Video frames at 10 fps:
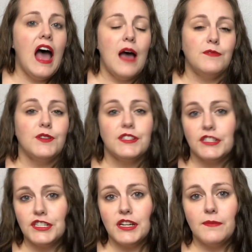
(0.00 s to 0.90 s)
You can
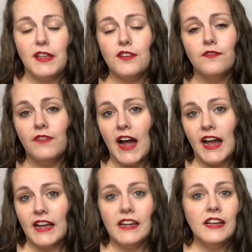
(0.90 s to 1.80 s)
search them and you can
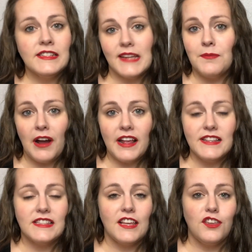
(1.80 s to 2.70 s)
find
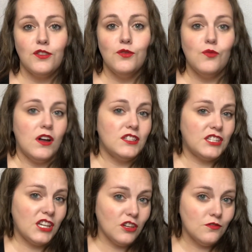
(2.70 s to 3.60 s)
subreddits that you want to
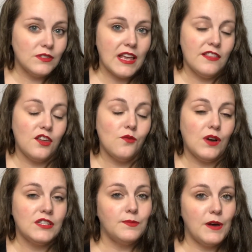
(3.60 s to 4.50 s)
use and you
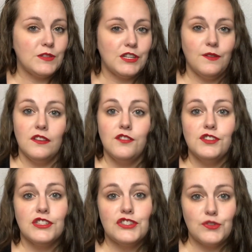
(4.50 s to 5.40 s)
want to post to, and then you
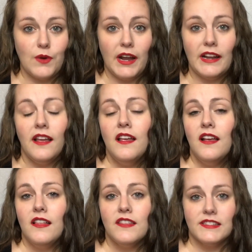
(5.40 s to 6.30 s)
just join
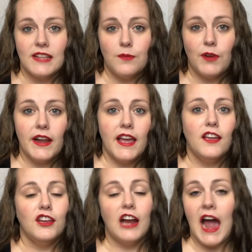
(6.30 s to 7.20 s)
the subreddit,
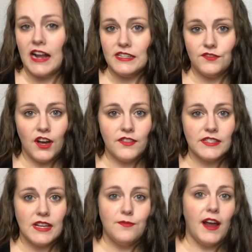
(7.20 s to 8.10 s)
you're active on the
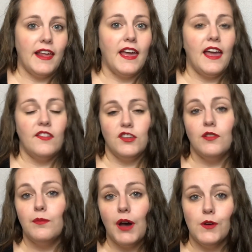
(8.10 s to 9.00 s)
subreddit, and then you
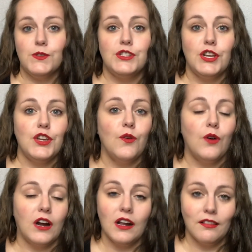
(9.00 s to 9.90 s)
can post
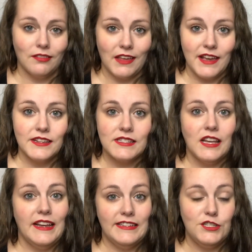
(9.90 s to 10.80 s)
your links
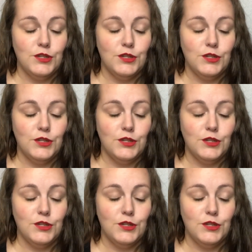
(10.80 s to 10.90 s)
into